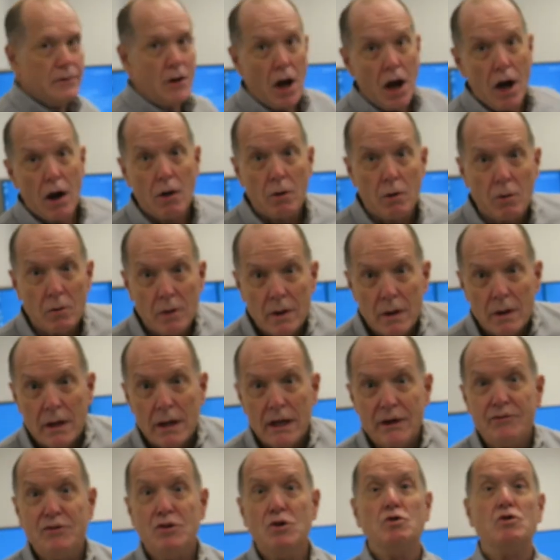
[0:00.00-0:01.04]
No.
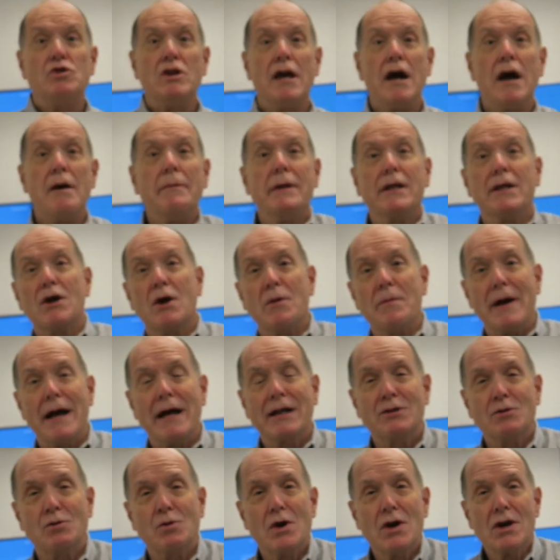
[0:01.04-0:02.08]
If you no. tell me to go
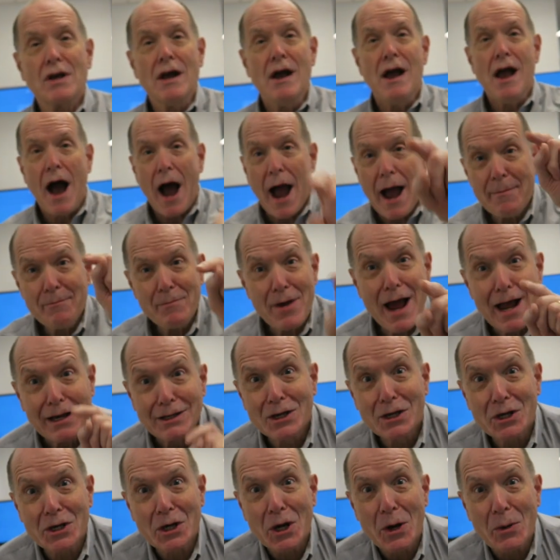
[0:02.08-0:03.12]
back to work, I'm
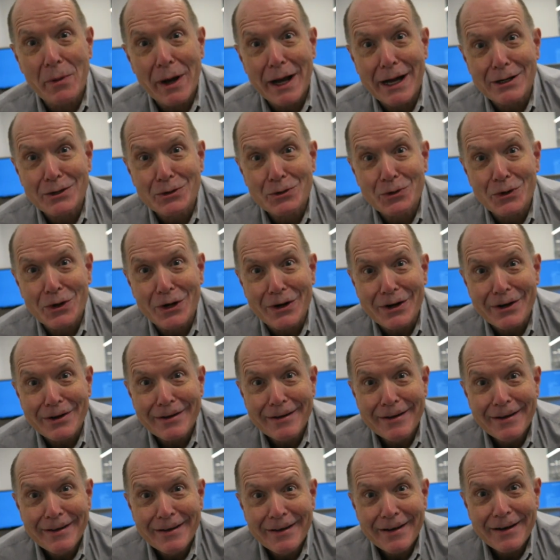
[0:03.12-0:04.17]
not going to go back to work.
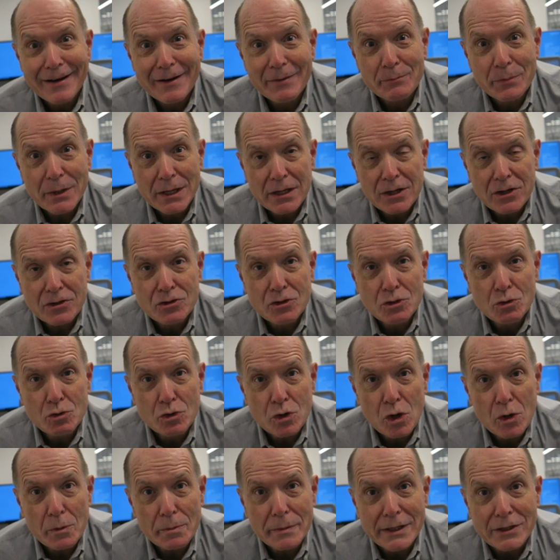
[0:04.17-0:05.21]
Why not? Because you
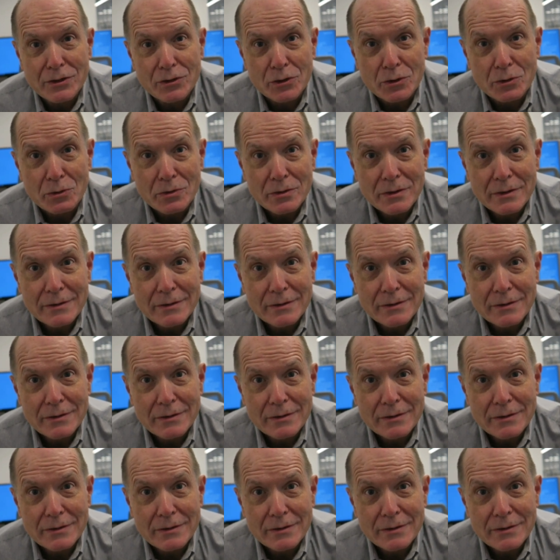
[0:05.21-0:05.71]
told me to.